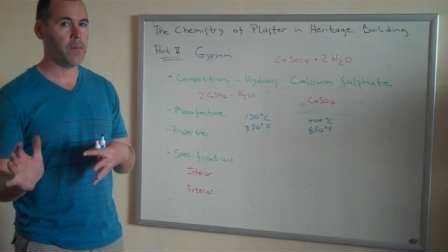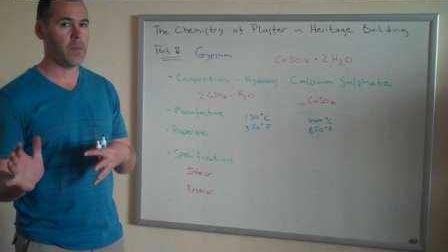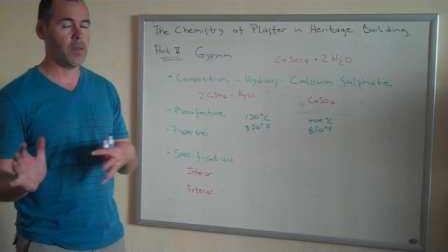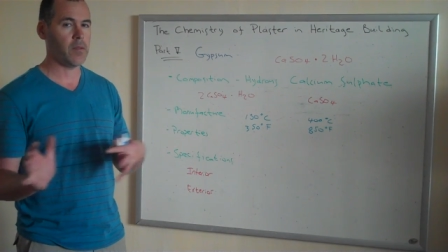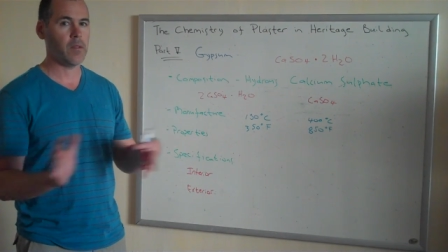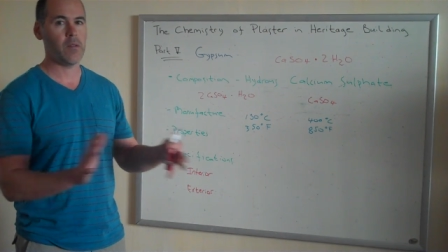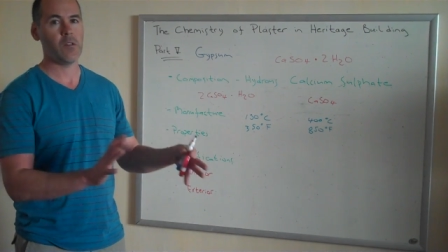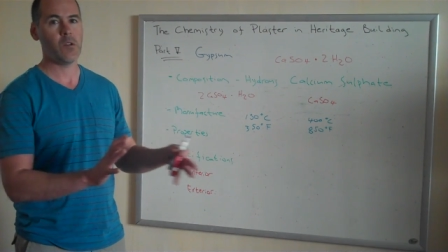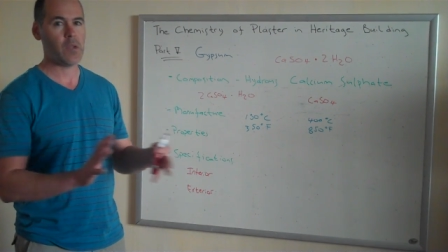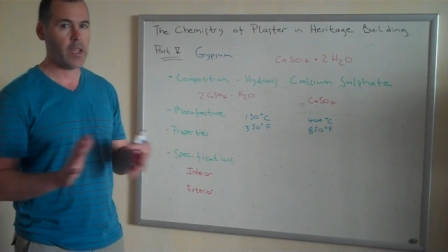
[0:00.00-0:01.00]
that
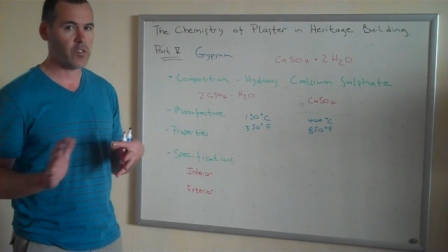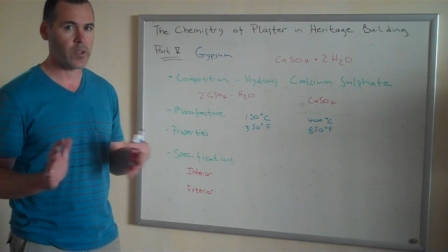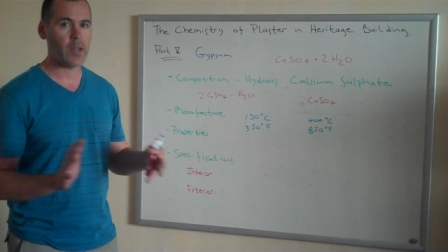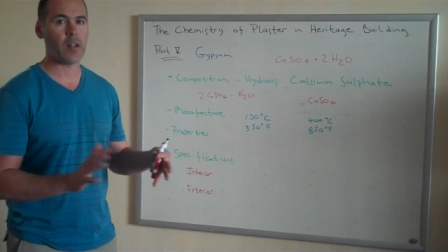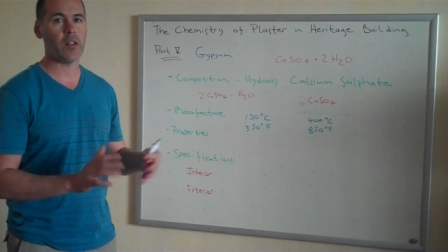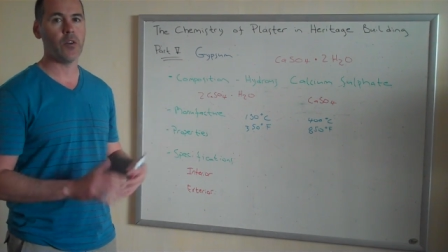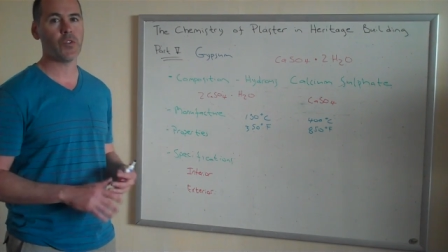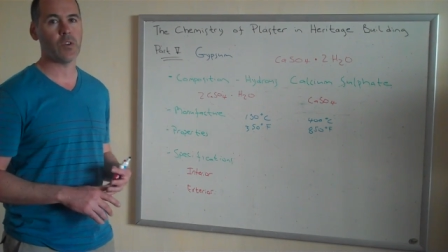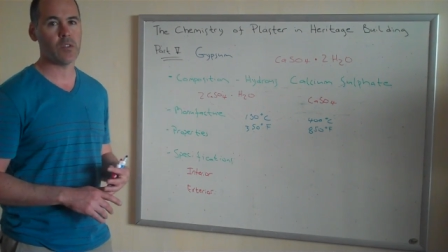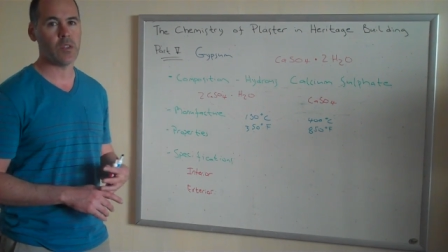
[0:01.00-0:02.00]
as you're getting
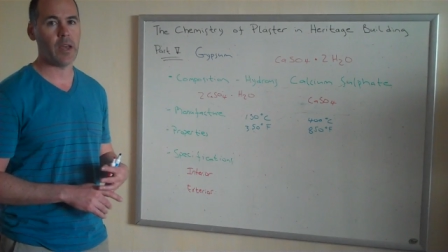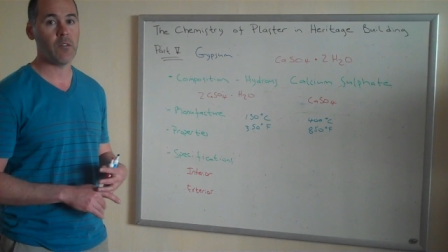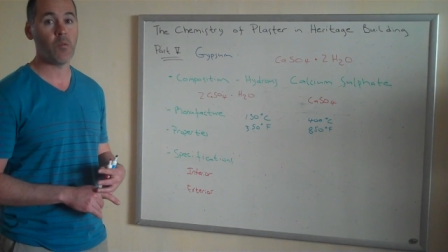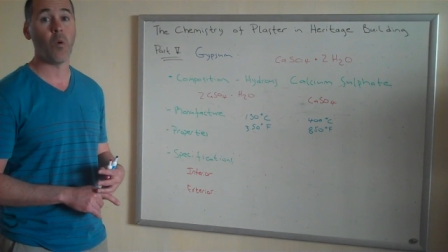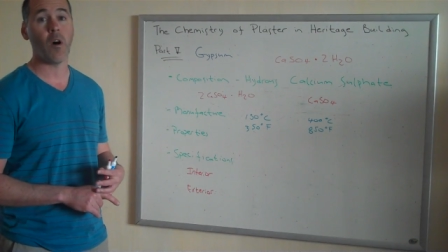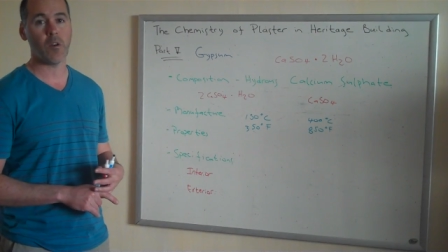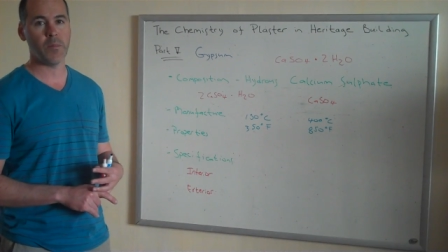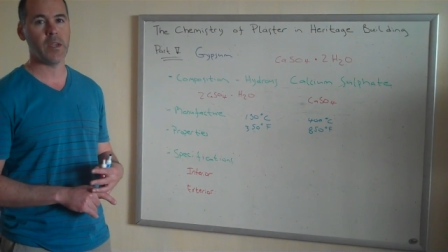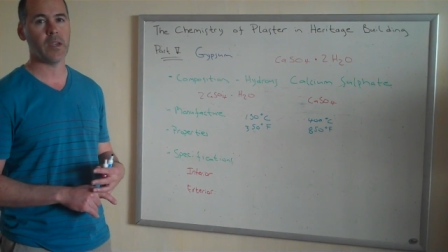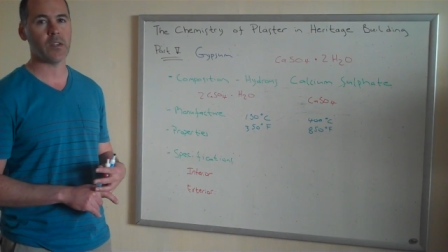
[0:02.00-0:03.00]
closer to that water
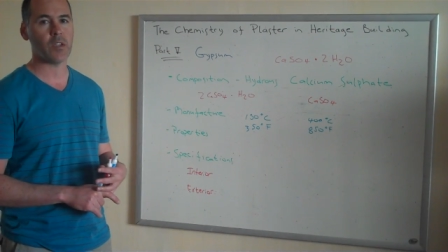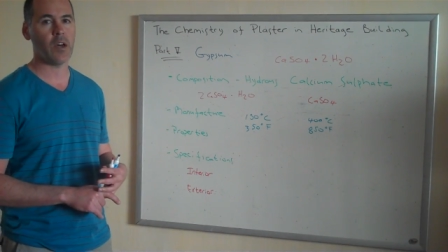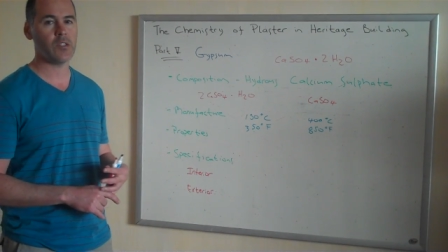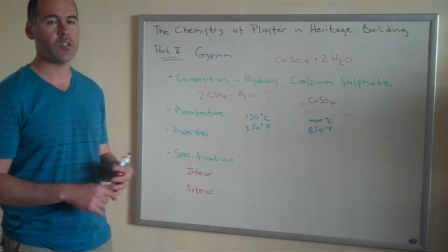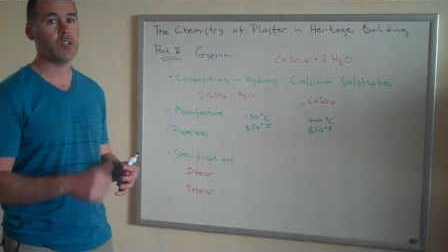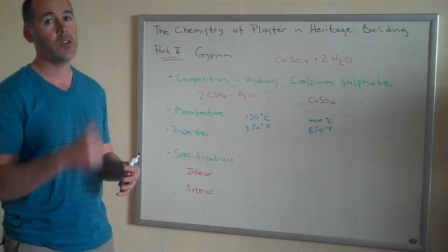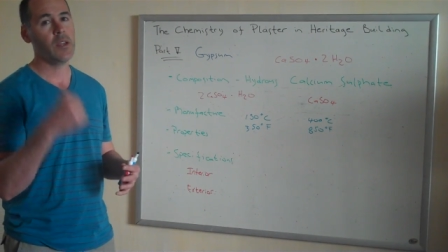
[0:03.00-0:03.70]
being exhausted,